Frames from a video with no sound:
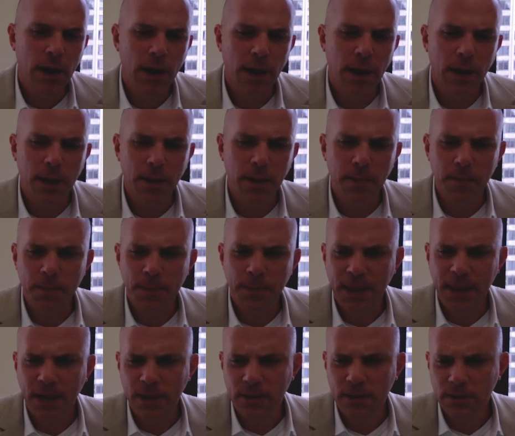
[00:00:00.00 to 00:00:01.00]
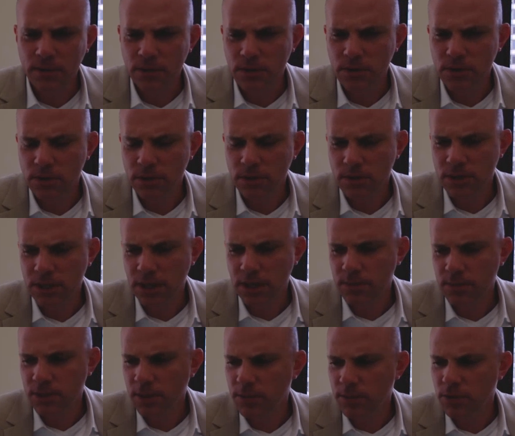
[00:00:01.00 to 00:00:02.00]
Um, and
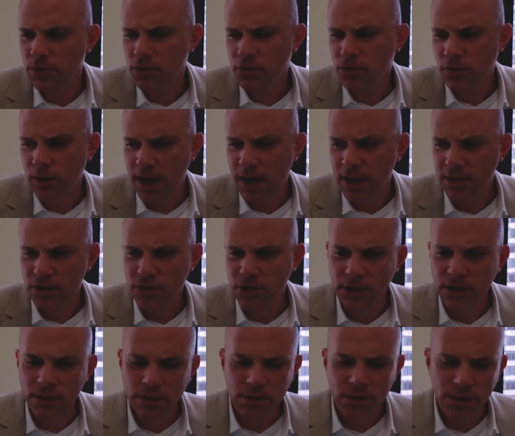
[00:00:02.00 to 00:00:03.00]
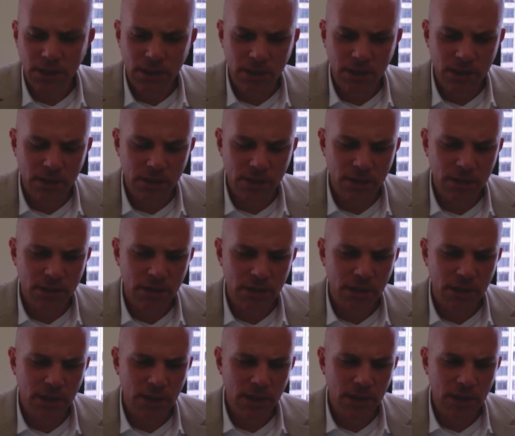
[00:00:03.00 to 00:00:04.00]
CMW Strategies
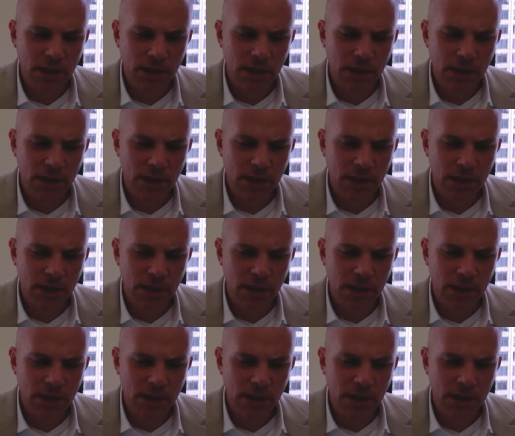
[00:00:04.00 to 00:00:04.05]
is